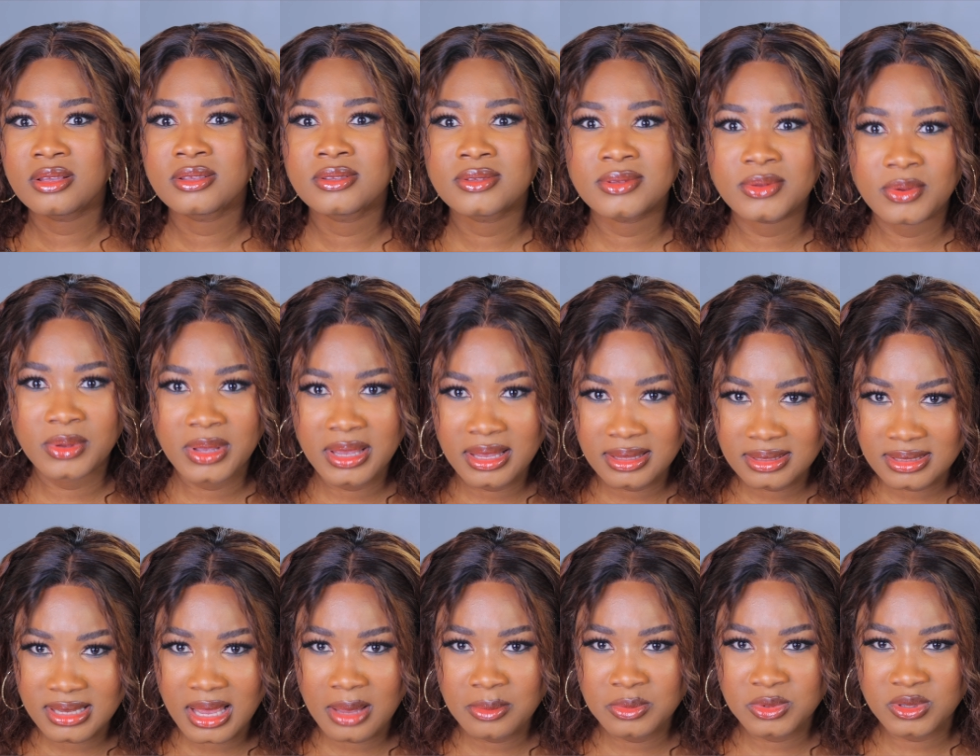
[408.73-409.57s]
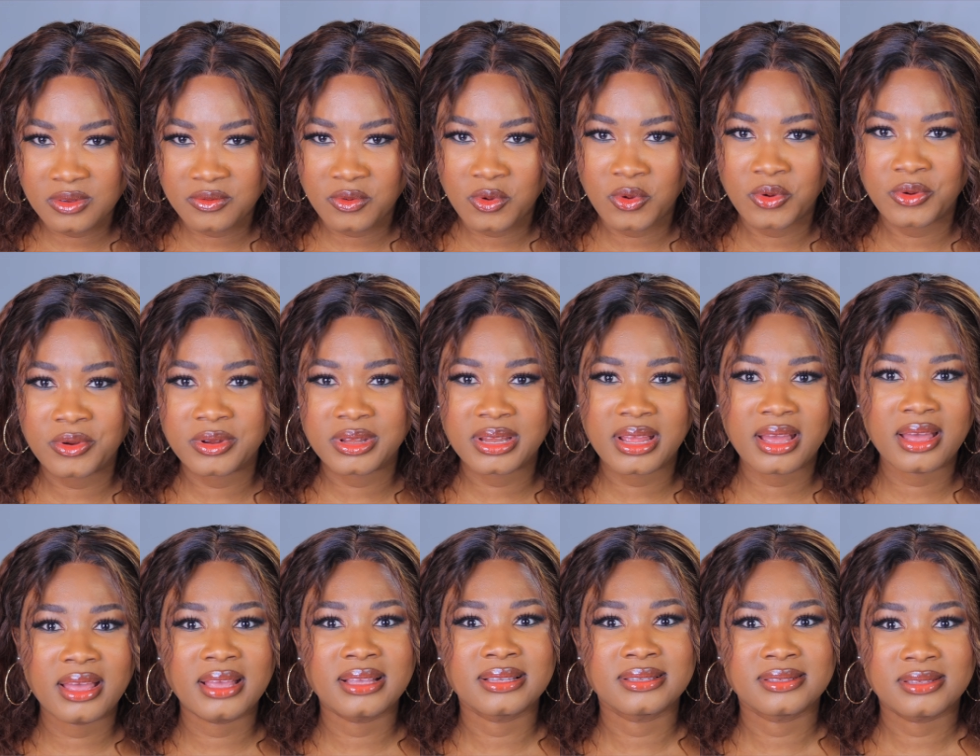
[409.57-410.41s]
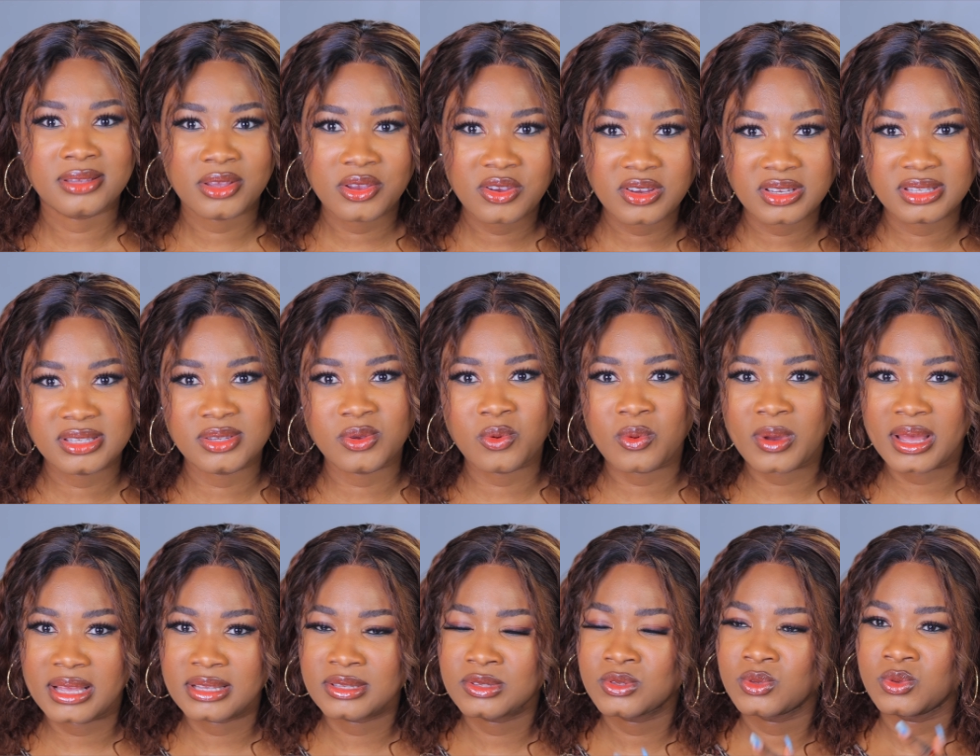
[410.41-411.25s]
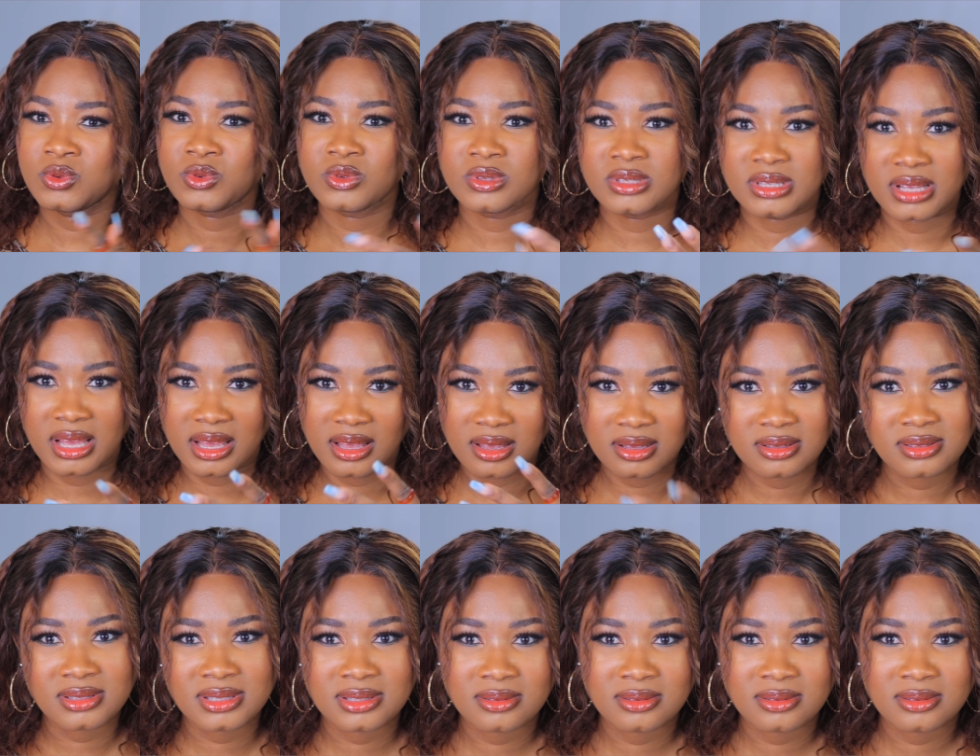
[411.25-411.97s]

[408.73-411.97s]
So in times of corona, it's security wise to use like